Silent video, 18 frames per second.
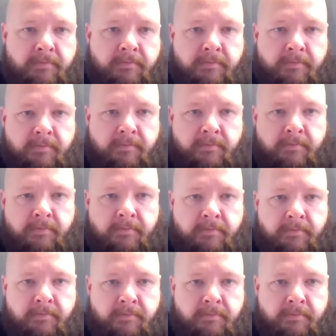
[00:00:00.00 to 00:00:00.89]

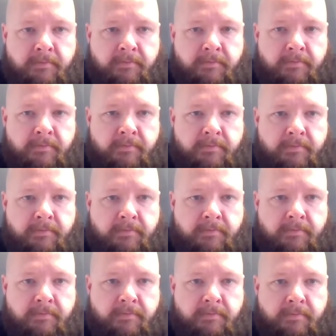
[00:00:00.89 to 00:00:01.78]

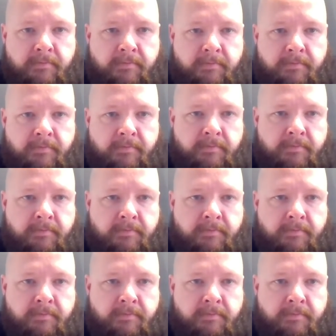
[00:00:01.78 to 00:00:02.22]
This person isn't speaking.